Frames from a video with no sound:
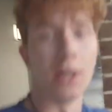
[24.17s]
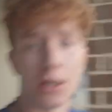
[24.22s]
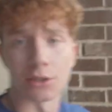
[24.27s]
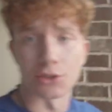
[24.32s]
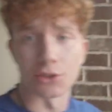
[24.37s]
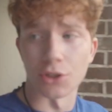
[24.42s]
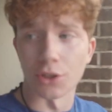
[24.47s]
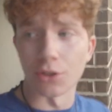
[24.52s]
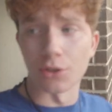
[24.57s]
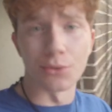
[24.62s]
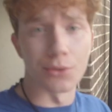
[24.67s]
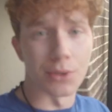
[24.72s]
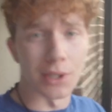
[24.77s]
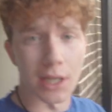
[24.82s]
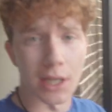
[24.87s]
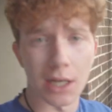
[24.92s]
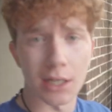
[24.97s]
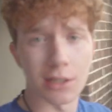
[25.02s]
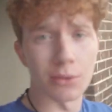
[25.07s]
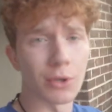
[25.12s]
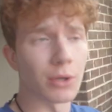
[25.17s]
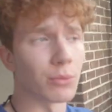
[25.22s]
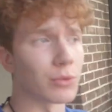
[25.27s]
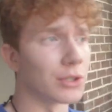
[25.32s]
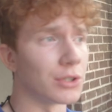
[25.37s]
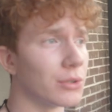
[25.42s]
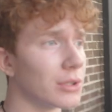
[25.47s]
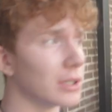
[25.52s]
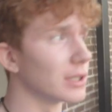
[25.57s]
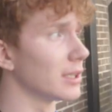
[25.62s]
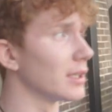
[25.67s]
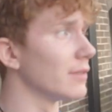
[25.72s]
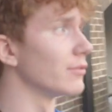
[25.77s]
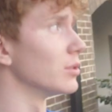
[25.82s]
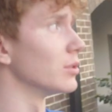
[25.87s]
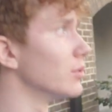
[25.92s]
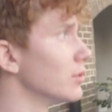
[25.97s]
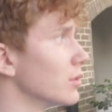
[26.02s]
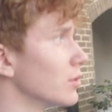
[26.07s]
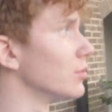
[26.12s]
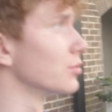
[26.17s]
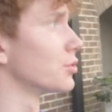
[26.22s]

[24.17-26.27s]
show you kind of what we're doing, give you a little